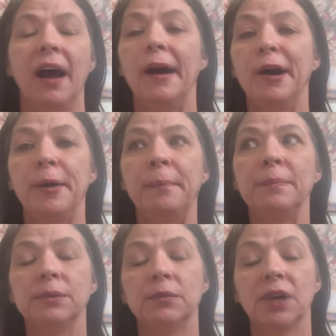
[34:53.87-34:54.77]

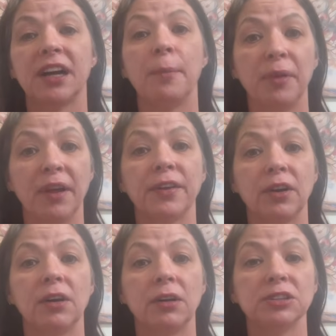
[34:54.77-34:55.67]
a couple of the
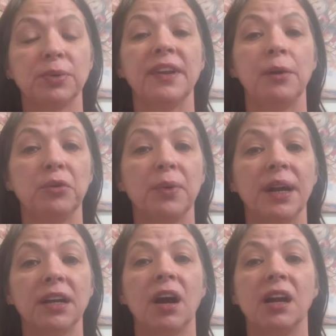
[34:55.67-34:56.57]
girls when they were
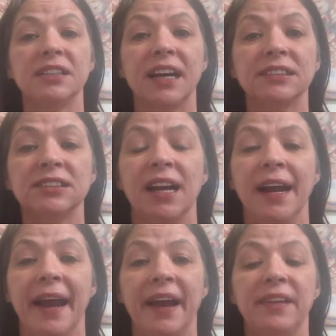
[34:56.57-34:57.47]
running contests,
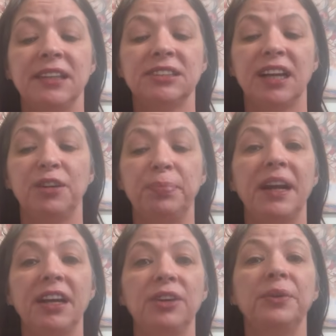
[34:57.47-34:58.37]
and they said,
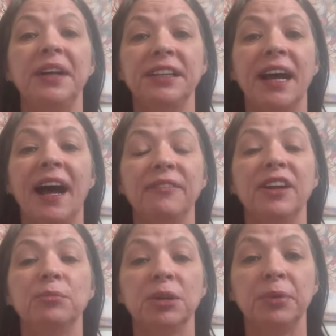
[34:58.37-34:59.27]
Betty, you need to have
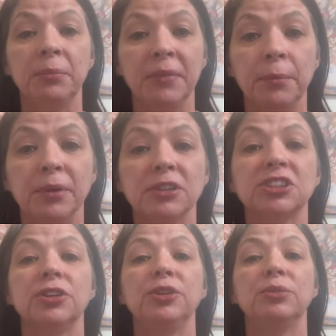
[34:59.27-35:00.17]
them to be
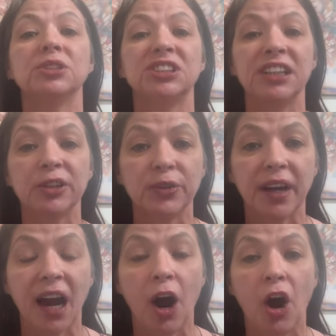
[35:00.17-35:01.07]
members so you see who
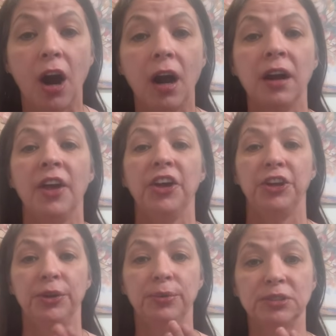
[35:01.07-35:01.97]
they are,
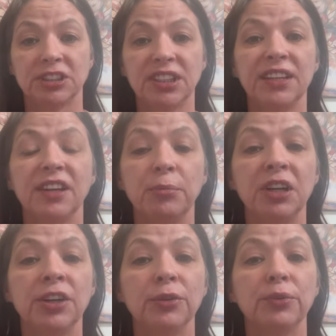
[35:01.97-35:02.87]
you see them in your